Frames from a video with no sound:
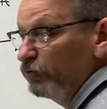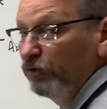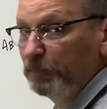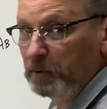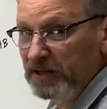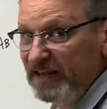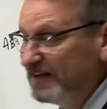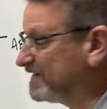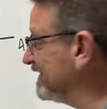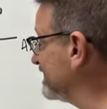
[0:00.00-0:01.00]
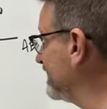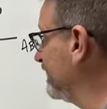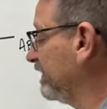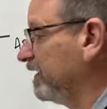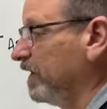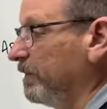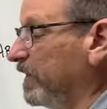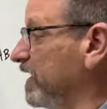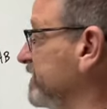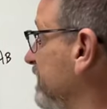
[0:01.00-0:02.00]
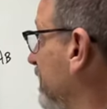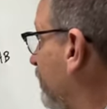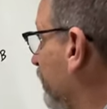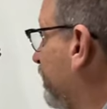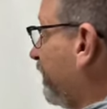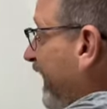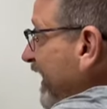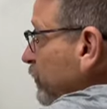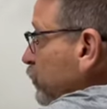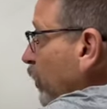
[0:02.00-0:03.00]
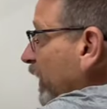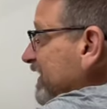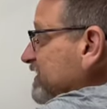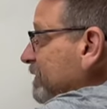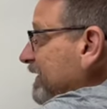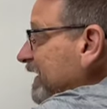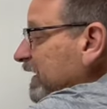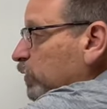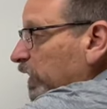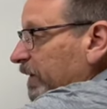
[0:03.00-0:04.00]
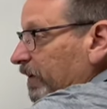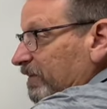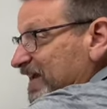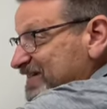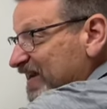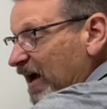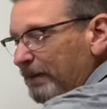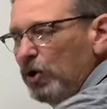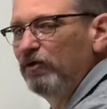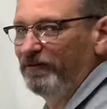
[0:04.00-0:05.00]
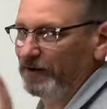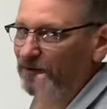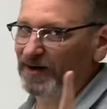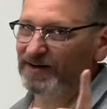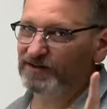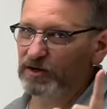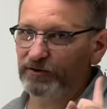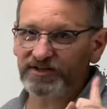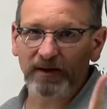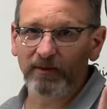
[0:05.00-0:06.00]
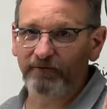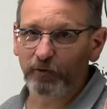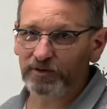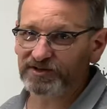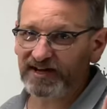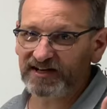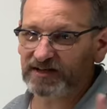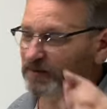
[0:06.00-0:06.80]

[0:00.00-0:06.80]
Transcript: one's pretty easy, isn't it? Because for that joint to be in equilibrium, he's not moving, right? So the sum of the forces has to be